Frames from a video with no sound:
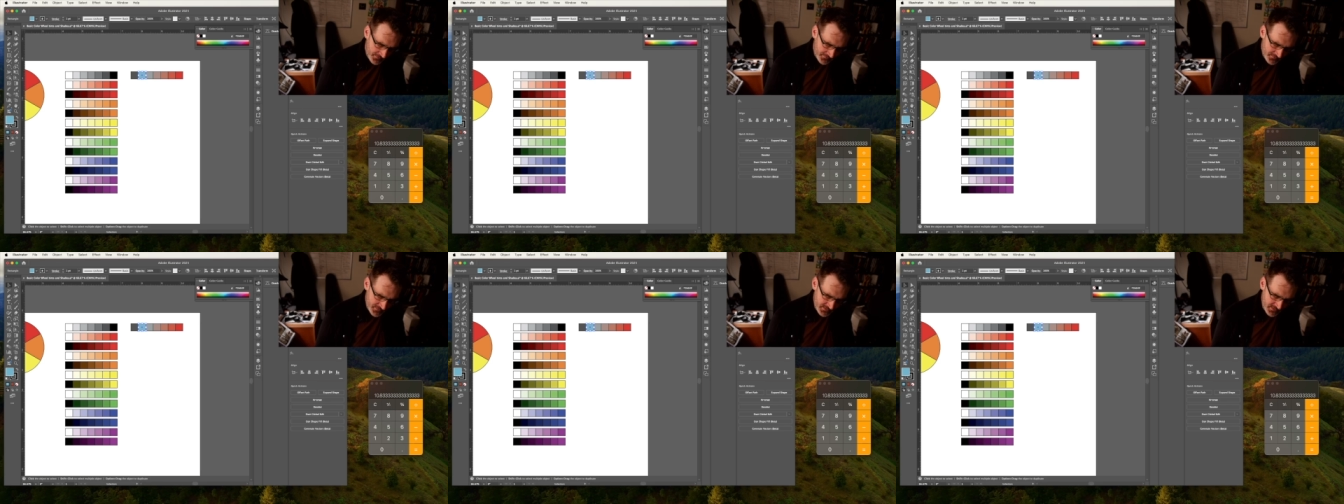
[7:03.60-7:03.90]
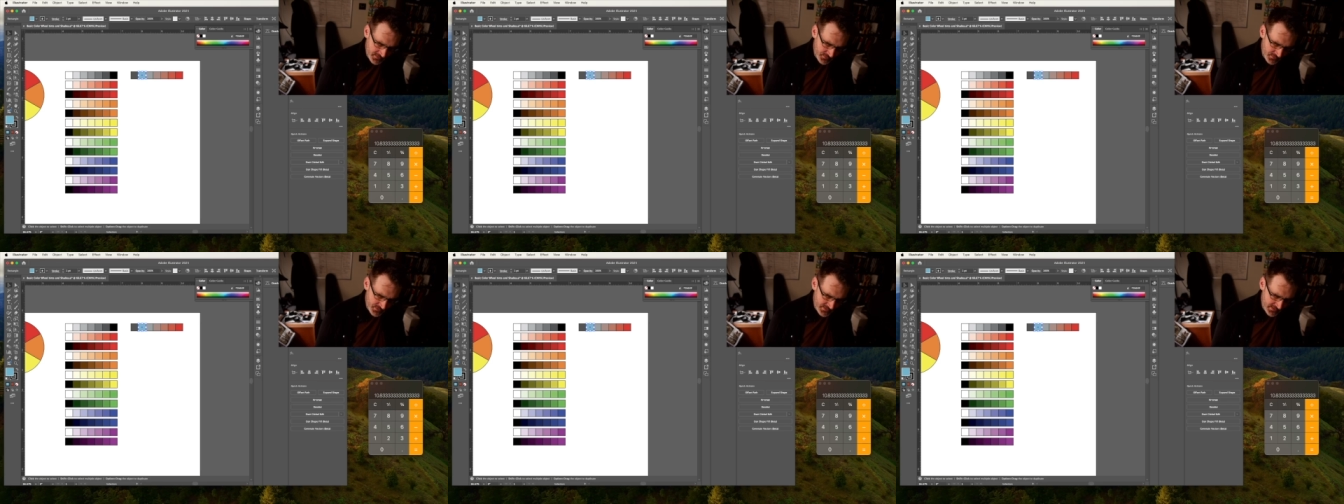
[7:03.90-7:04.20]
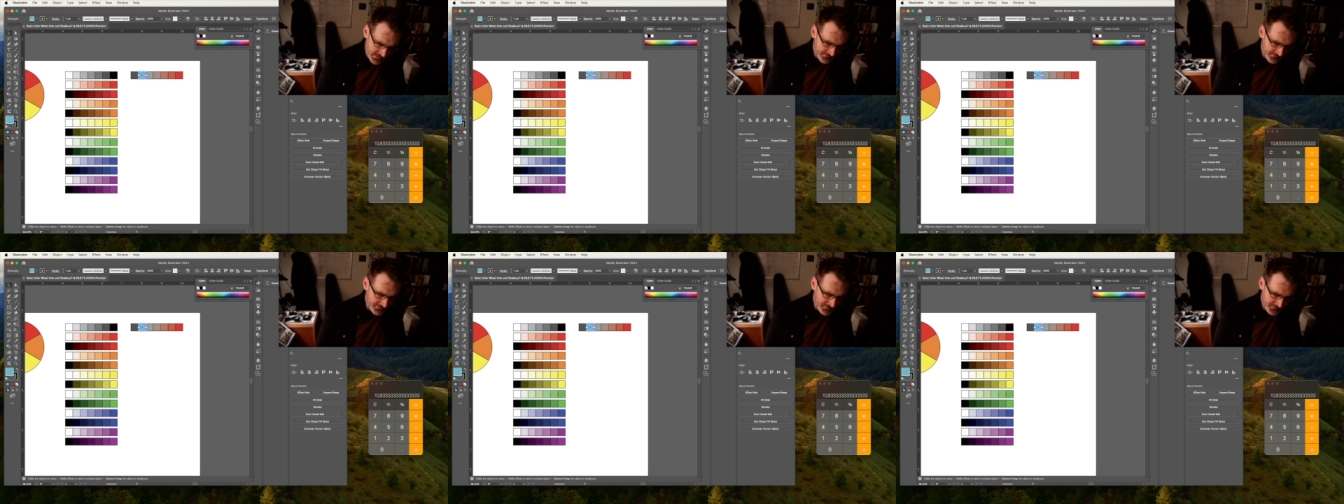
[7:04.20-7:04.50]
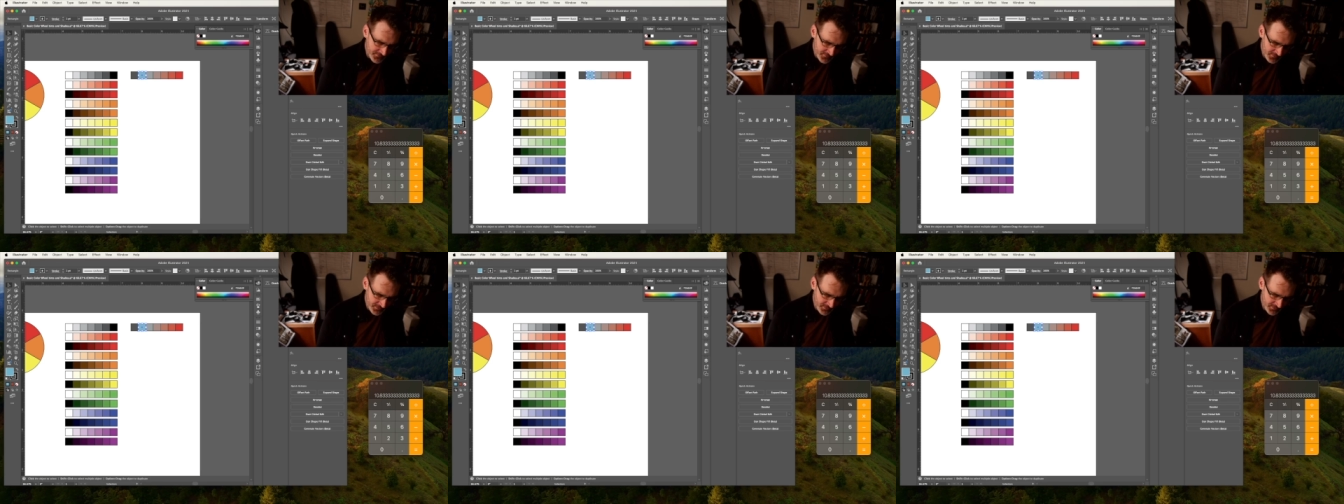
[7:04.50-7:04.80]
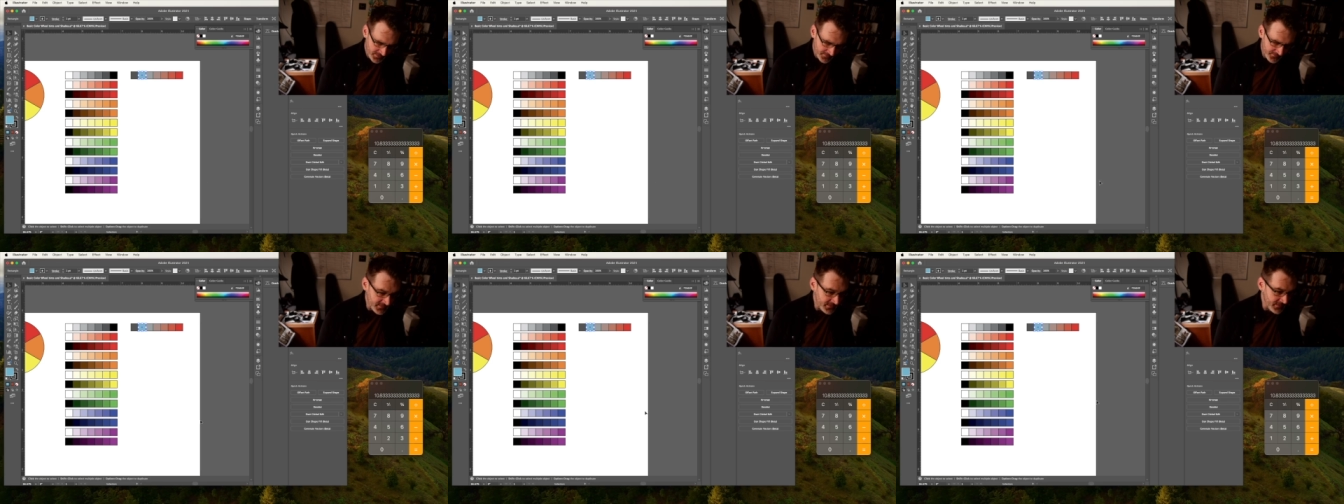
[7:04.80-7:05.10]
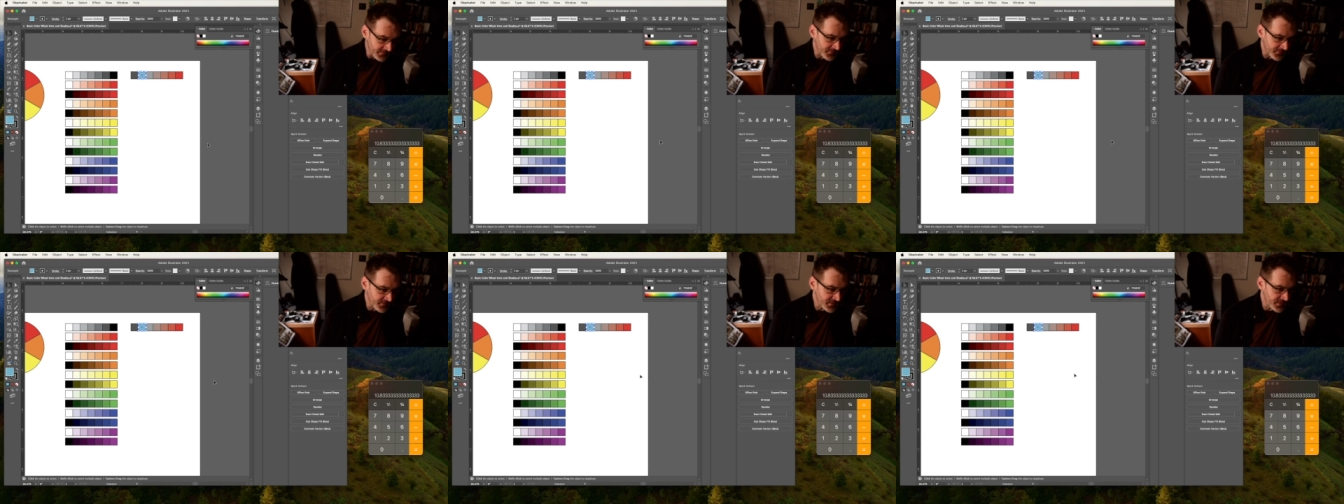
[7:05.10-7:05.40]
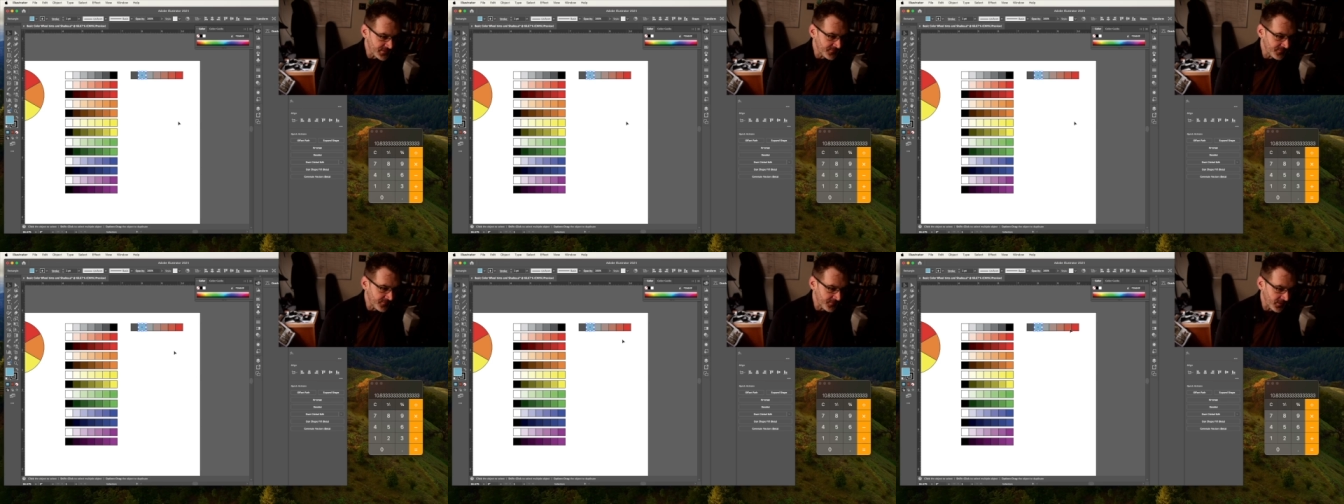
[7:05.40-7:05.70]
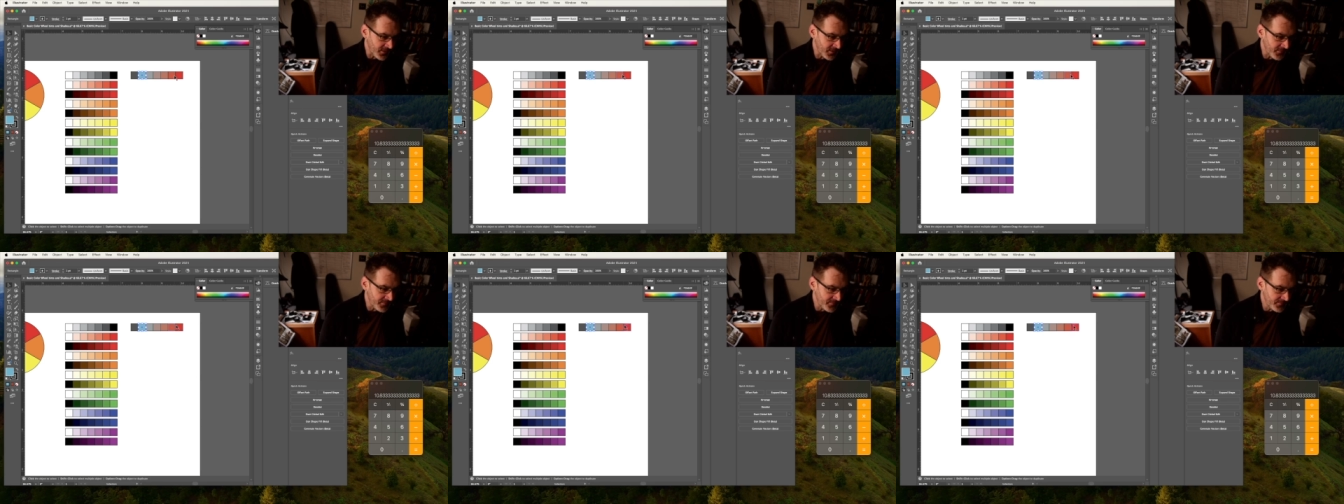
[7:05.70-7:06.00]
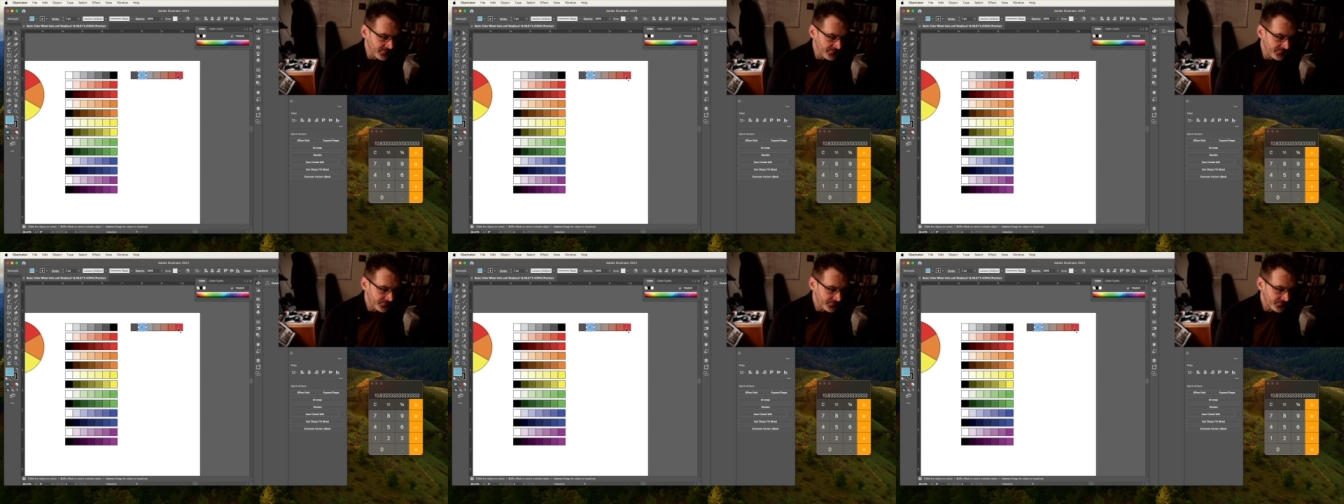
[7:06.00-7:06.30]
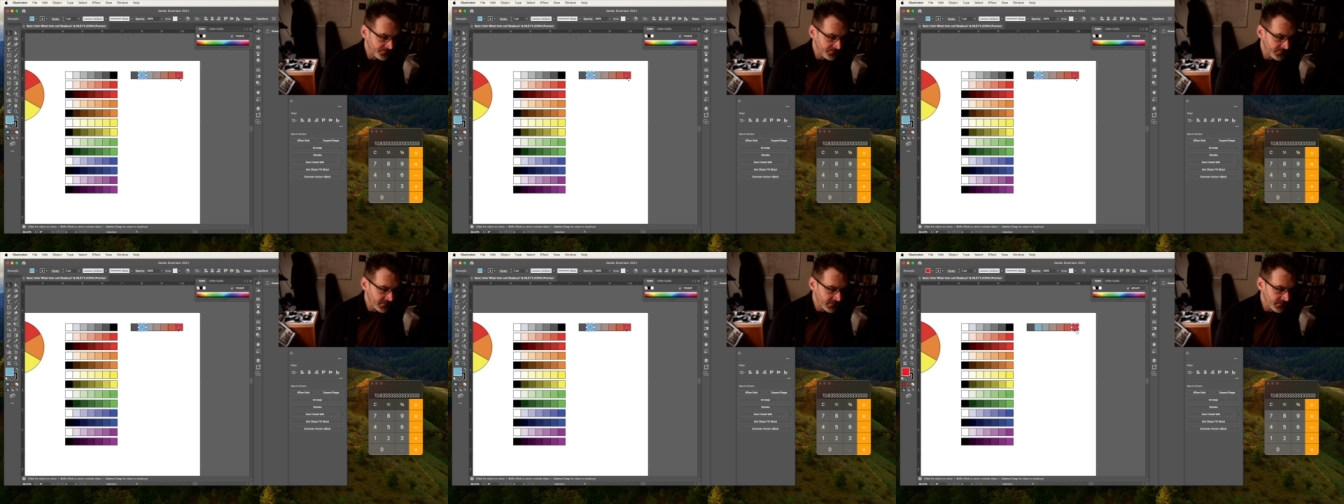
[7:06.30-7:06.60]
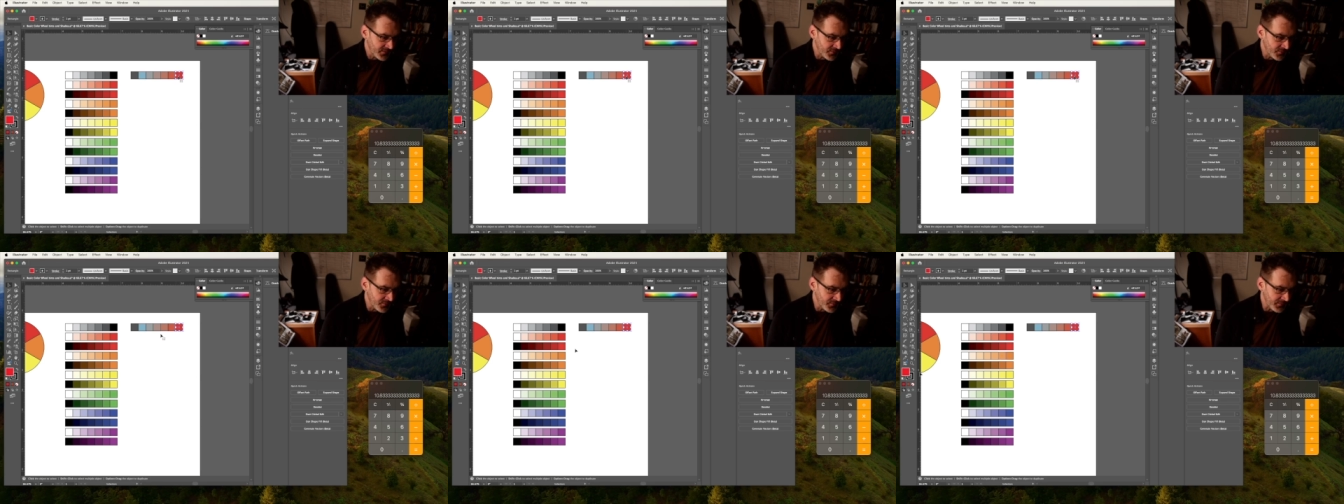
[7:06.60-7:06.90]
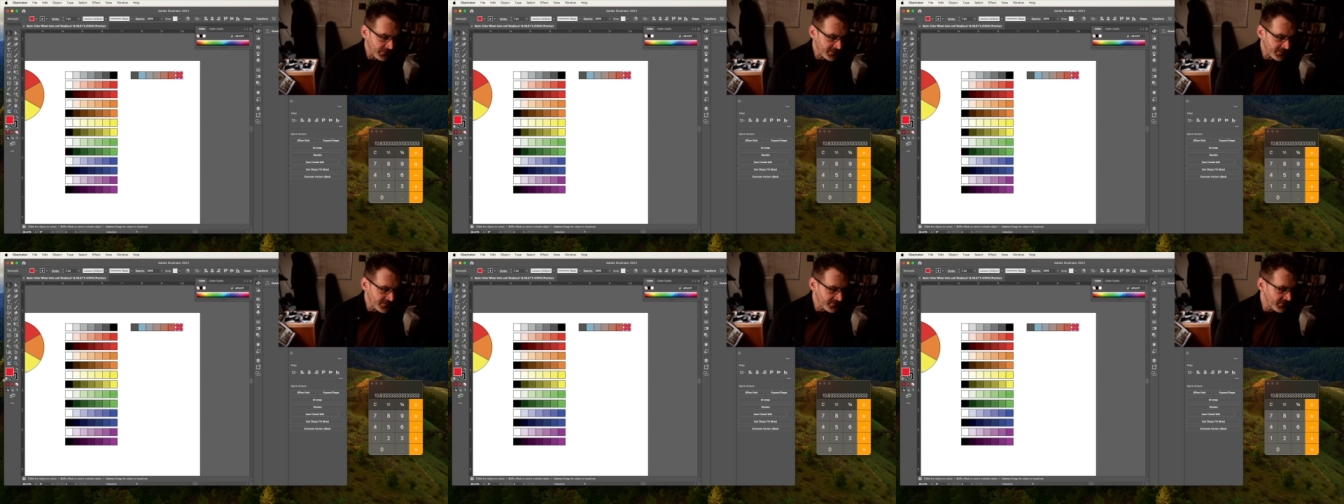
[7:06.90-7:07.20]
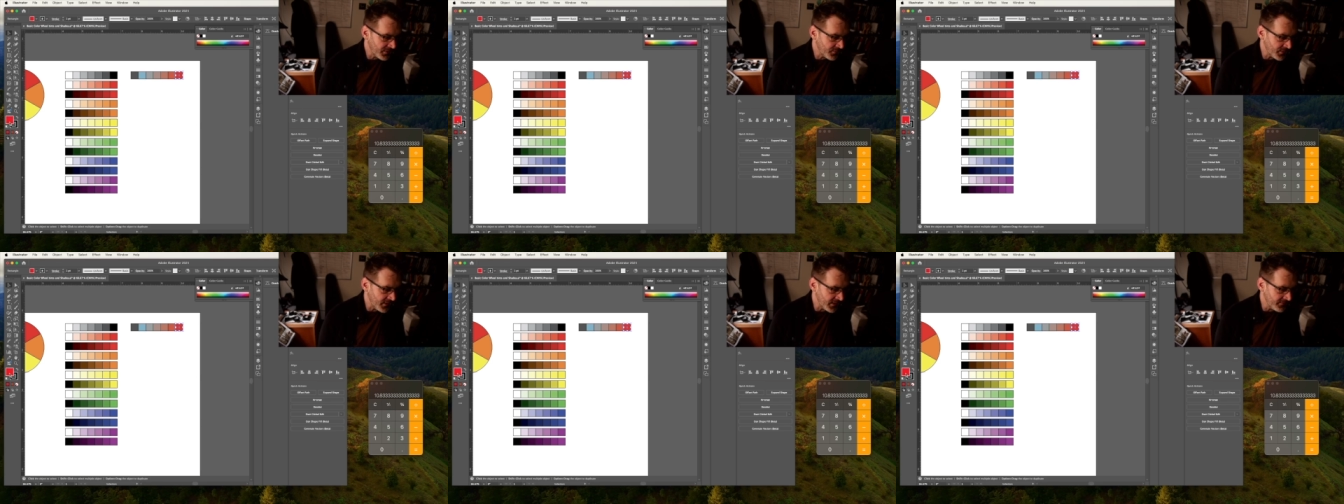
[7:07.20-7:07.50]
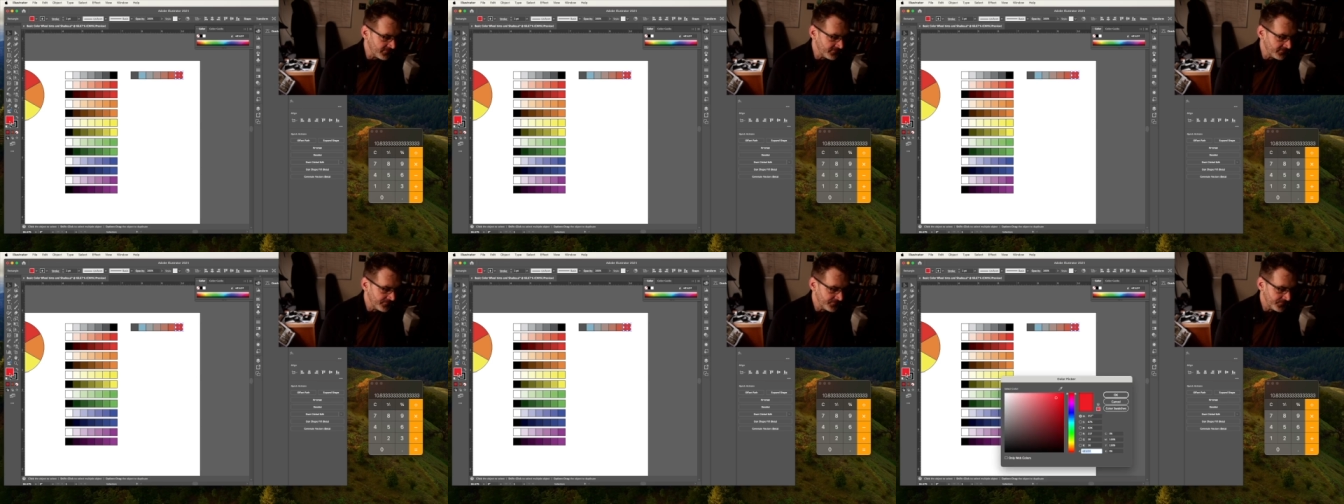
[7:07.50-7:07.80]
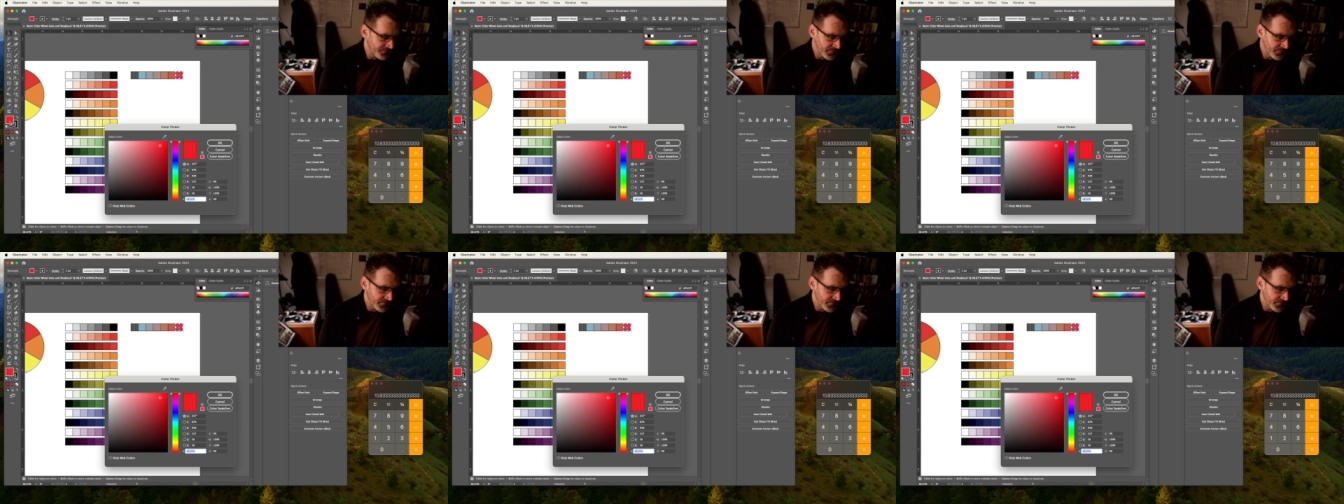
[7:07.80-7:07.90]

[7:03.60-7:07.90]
I have to do is I have to figure out the difference from, going back to my red,